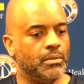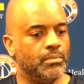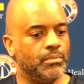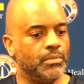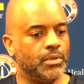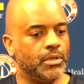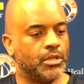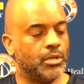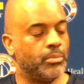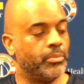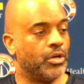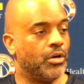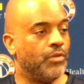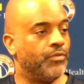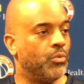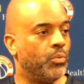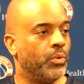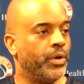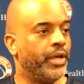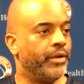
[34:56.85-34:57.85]
you know, coming off a
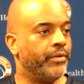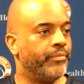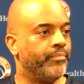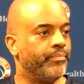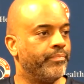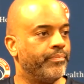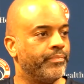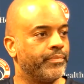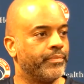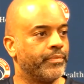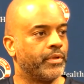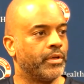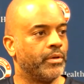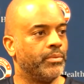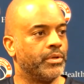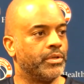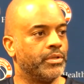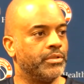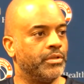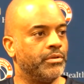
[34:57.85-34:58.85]
win? Can we
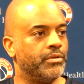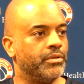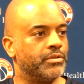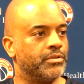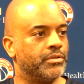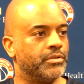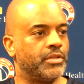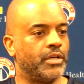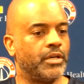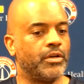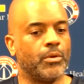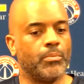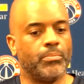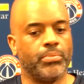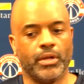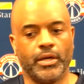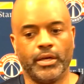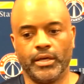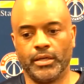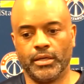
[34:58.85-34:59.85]
continue to sustain our
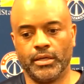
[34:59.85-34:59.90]
play?